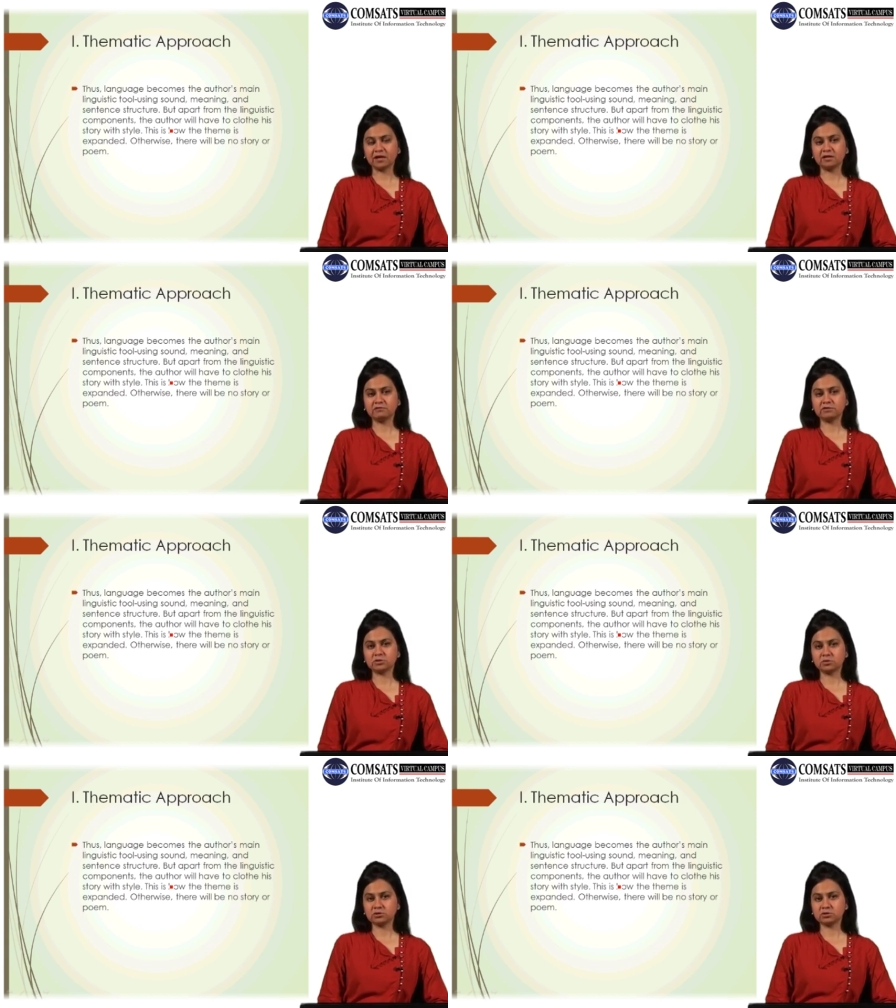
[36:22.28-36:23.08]
and
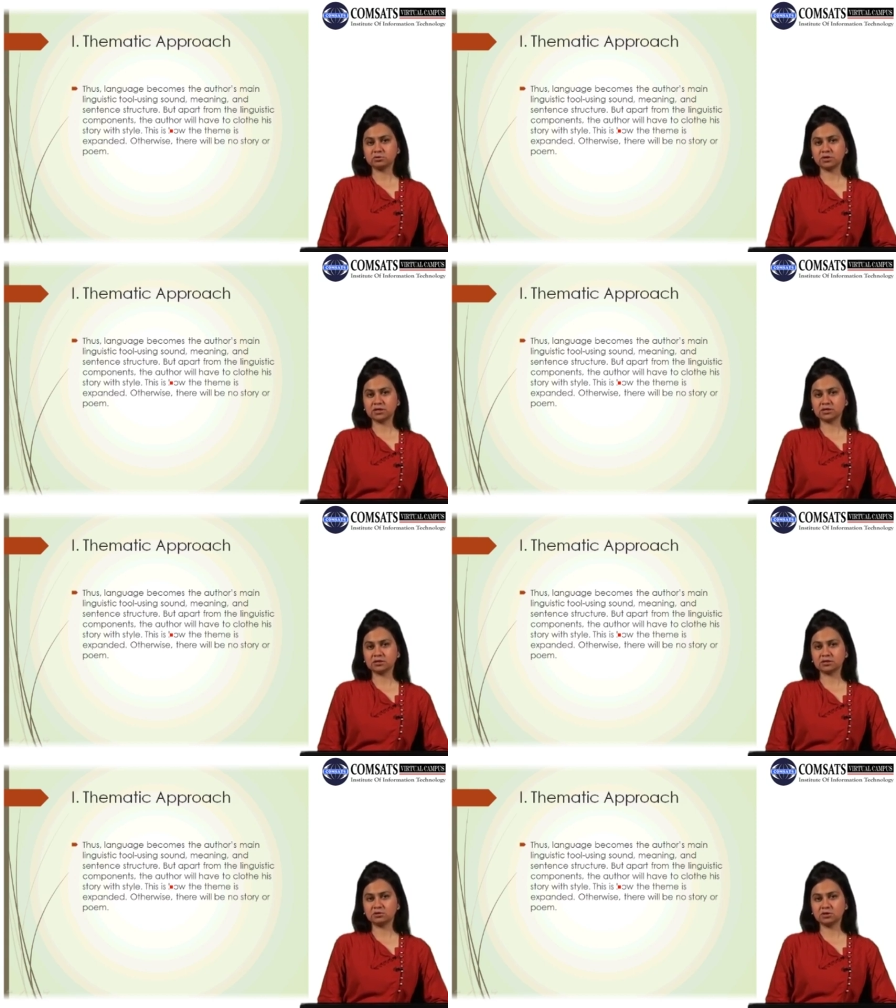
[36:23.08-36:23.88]
which also
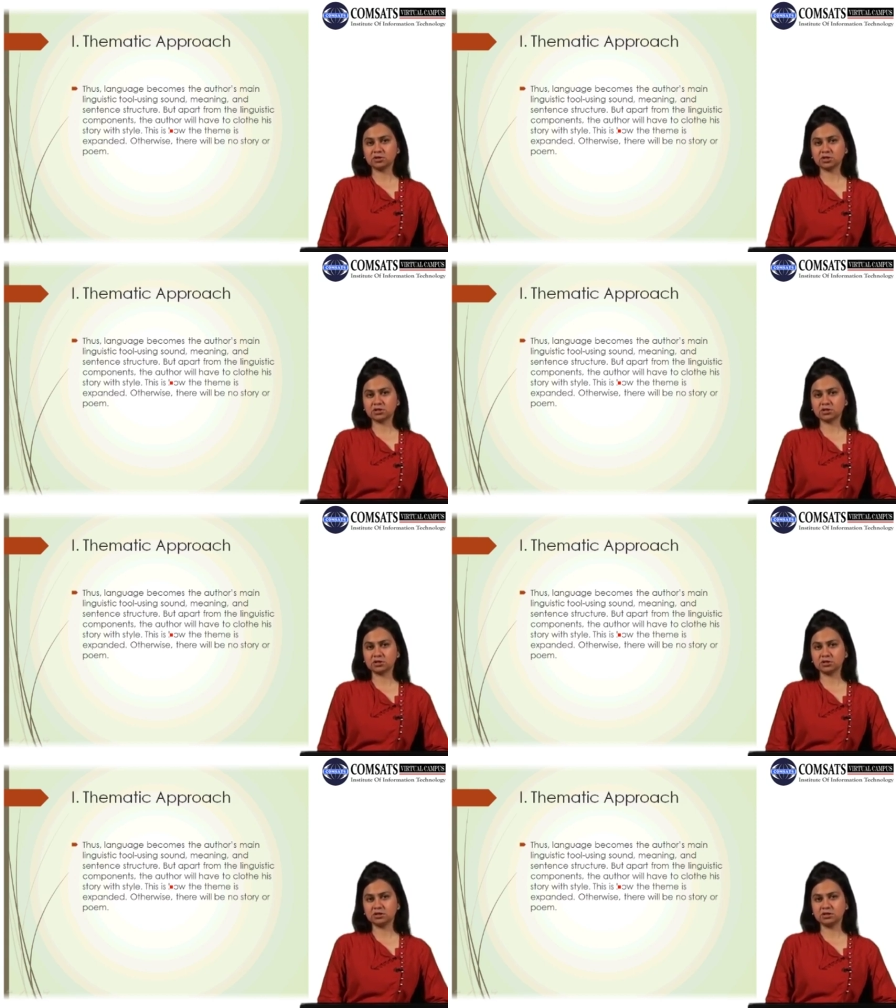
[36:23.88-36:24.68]
is not just
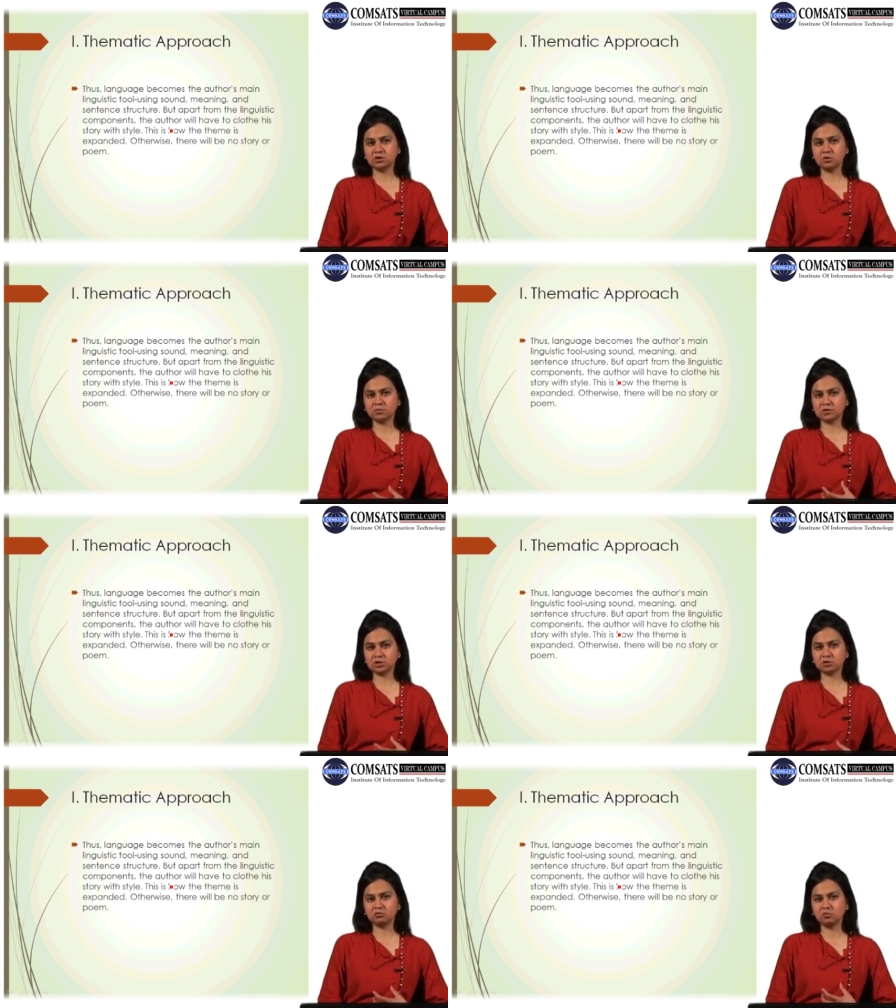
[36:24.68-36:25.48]
the
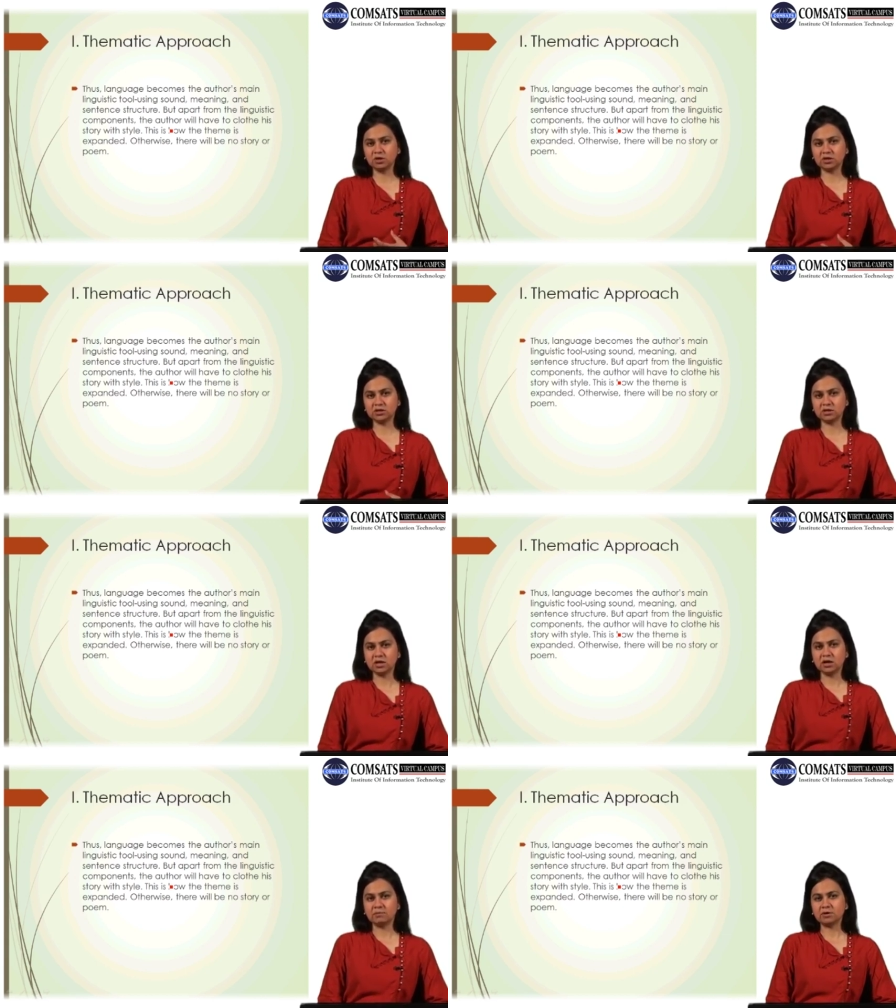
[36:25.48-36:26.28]
composition of words,
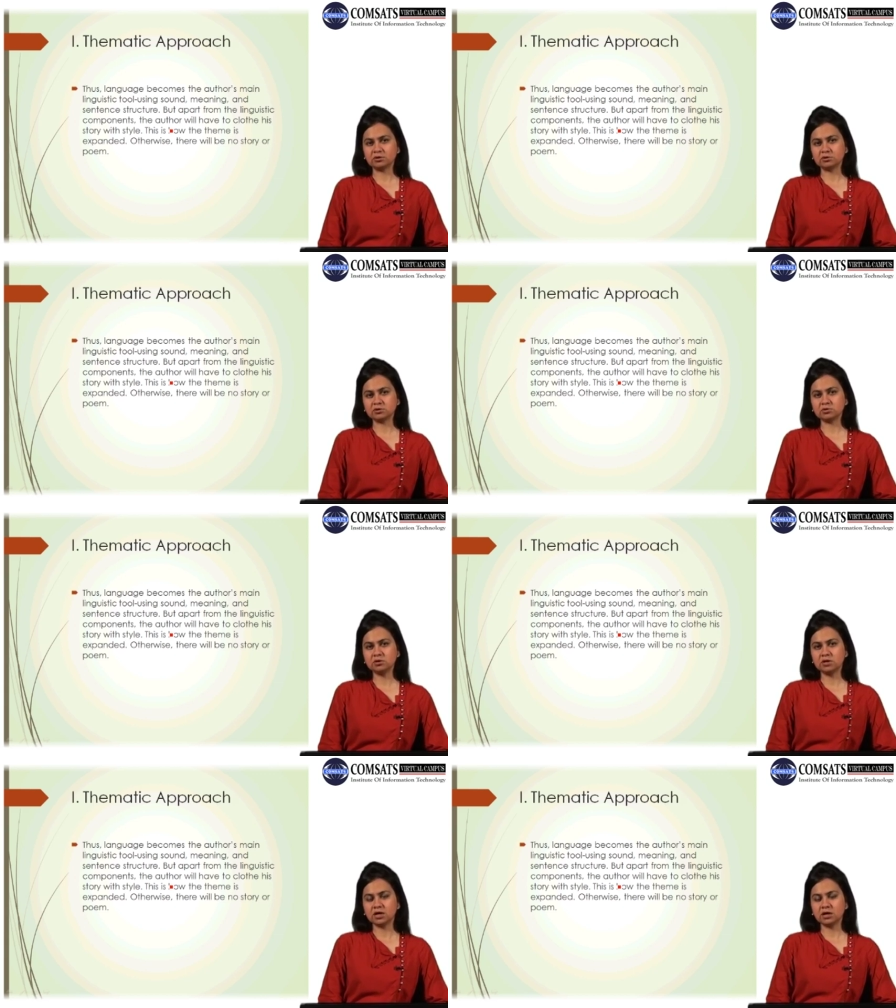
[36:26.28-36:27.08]
but
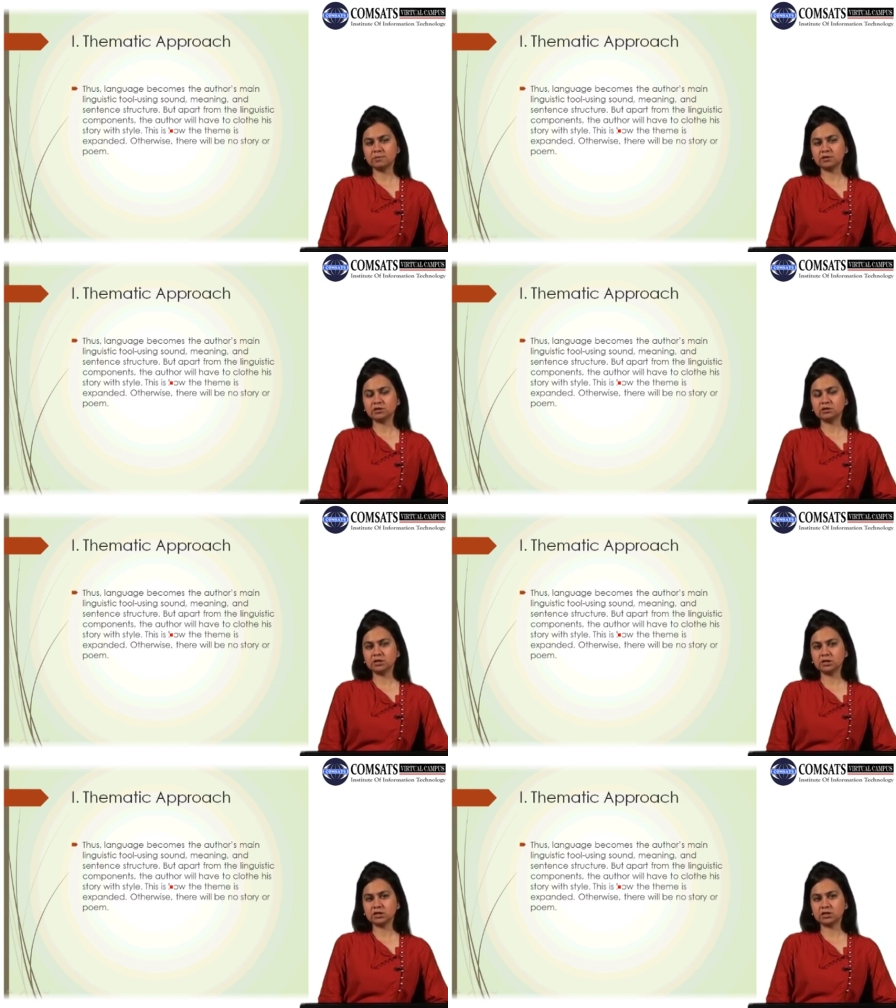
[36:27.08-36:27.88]
also a
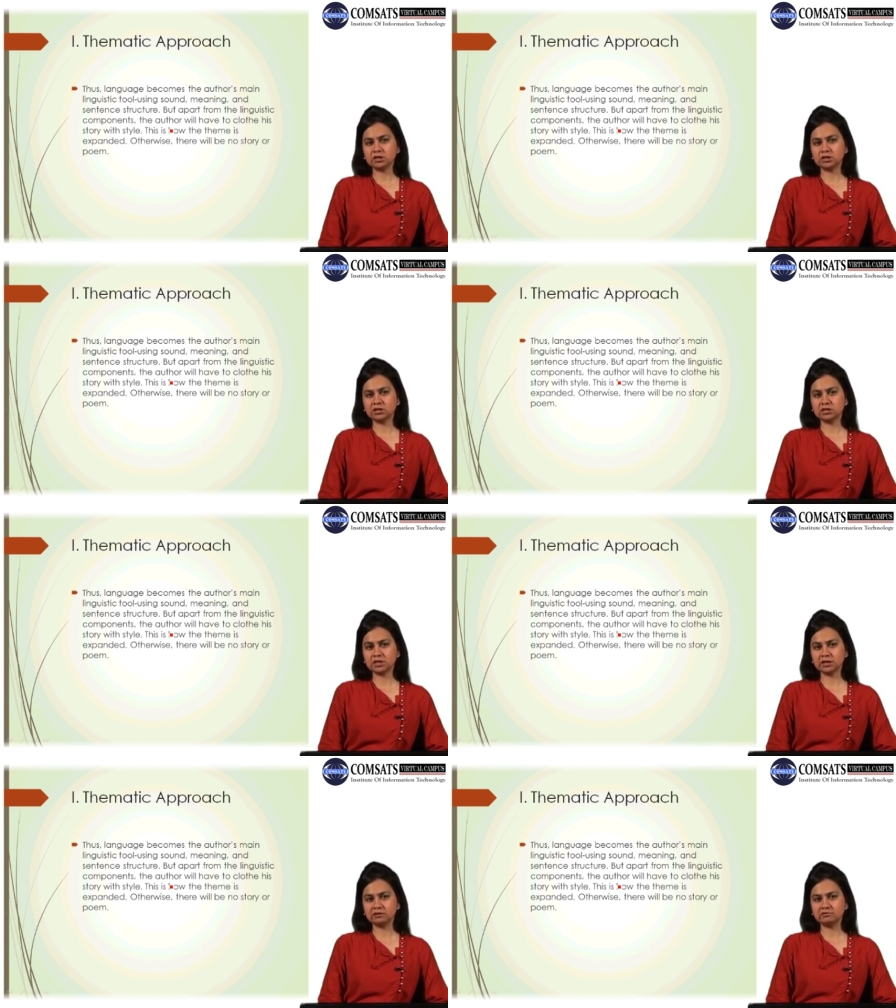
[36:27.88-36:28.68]
particular
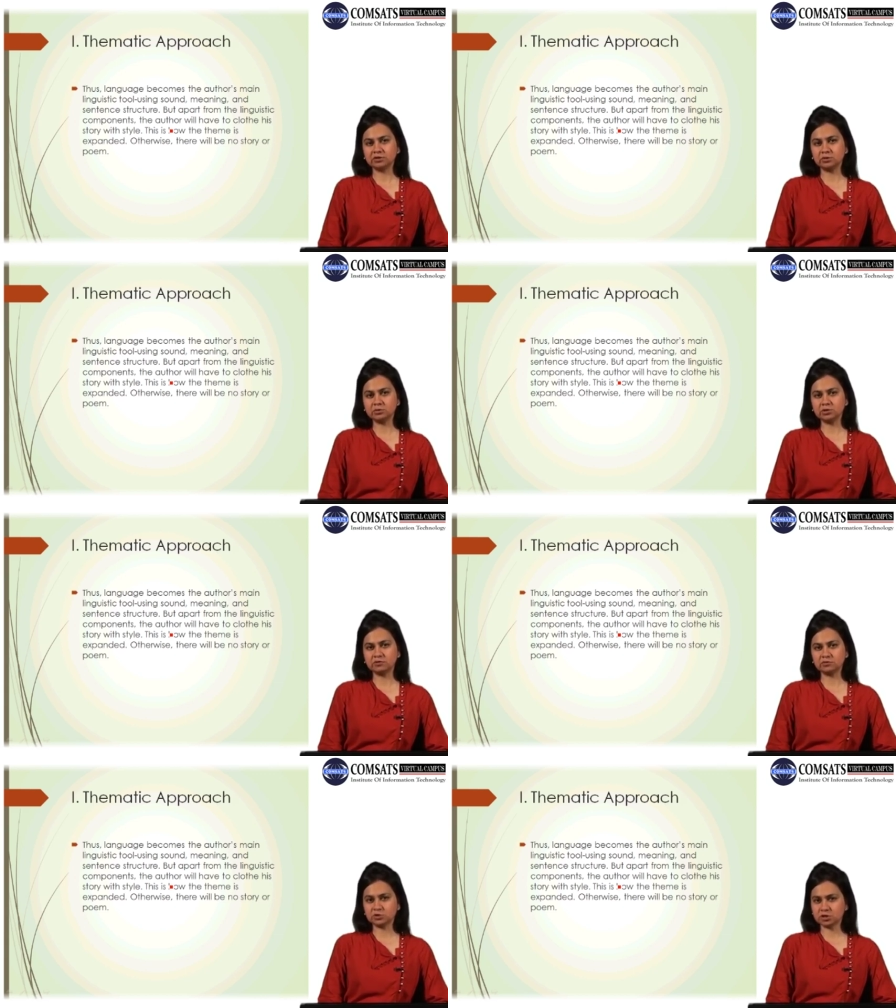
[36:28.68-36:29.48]
distinctive use
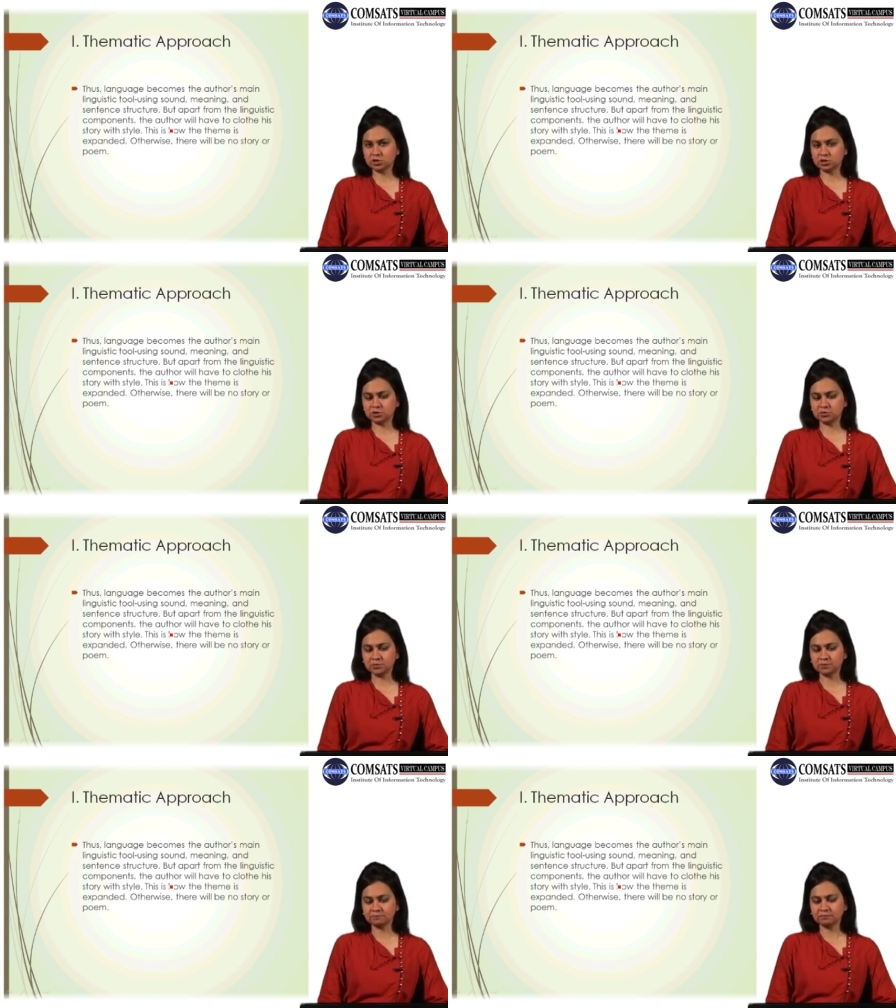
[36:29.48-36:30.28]
of structure too.